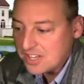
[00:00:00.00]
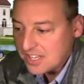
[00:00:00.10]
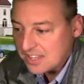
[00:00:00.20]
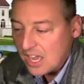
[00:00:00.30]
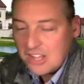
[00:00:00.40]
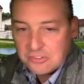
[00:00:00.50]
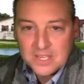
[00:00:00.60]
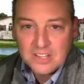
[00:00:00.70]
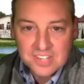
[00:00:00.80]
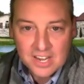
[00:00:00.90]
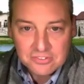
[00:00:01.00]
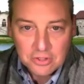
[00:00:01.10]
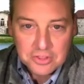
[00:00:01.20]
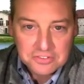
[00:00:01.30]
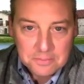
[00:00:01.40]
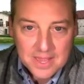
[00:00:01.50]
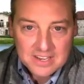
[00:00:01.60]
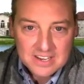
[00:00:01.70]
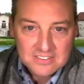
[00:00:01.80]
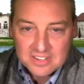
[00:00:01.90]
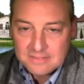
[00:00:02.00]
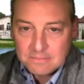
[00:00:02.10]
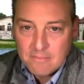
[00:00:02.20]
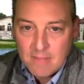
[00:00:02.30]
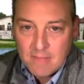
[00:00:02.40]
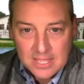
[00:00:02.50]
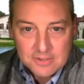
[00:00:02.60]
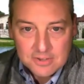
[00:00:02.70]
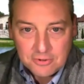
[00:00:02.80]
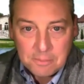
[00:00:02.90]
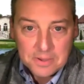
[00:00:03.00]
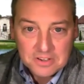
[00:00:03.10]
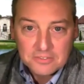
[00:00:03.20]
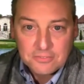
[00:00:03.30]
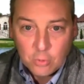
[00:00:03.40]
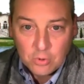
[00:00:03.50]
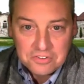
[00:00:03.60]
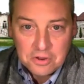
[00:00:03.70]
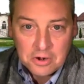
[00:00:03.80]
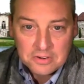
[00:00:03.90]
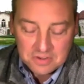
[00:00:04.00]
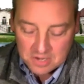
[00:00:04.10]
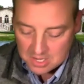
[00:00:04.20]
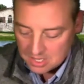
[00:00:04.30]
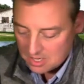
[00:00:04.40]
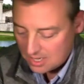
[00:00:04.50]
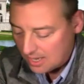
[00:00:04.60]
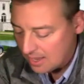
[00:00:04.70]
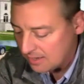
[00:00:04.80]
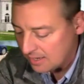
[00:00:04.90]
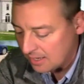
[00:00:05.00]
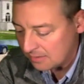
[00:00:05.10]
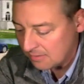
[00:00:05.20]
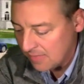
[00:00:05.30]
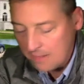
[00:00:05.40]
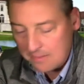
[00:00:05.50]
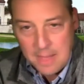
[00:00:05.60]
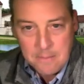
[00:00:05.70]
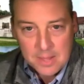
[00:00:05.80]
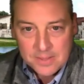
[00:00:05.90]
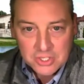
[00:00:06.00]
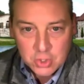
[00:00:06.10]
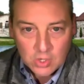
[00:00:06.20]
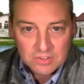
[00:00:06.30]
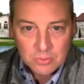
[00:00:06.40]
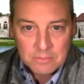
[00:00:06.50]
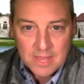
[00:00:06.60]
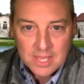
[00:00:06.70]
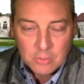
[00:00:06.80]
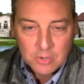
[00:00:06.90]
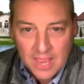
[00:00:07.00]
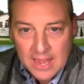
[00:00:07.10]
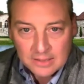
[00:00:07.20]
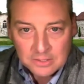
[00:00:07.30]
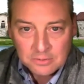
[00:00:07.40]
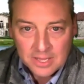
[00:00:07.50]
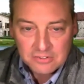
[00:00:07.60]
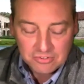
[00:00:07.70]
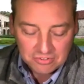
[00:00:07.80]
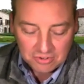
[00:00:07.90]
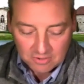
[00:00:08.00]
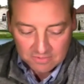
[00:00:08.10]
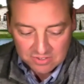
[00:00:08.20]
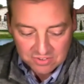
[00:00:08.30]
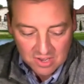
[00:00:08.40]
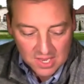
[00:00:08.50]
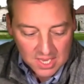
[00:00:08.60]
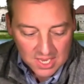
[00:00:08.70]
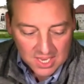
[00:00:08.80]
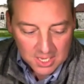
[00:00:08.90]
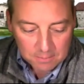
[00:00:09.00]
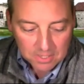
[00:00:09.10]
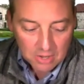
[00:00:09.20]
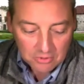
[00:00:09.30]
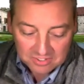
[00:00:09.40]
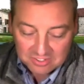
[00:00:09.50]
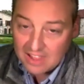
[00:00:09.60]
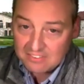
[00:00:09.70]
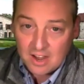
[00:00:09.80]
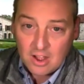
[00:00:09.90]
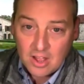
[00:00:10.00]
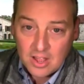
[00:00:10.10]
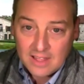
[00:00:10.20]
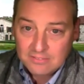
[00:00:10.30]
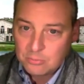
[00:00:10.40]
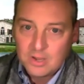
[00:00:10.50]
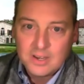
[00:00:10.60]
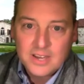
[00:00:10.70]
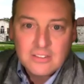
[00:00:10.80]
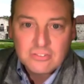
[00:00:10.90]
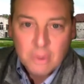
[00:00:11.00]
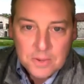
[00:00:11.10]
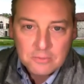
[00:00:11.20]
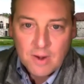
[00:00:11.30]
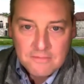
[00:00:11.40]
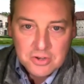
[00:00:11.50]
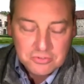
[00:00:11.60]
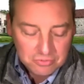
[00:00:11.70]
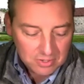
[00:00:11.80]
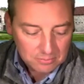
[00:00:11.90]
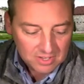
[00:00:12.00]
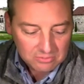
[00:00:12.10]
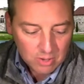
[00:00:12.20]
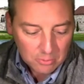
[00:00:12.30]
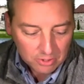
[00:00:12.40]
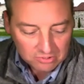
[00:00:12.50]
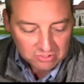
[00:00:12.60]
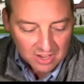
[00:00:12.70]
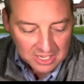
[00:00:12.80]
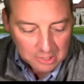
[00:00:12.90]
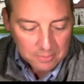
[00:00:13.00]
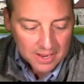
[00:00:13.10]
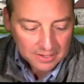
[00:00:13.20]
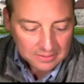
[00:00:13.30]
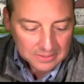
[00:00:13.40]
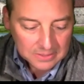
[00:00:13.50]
It does, because it has all those amenities. It may even trip into the 4 stars. And that may be a choice we make where you add a little extra service. But no, this has It has so many revenue streams. That's why we're excited about it.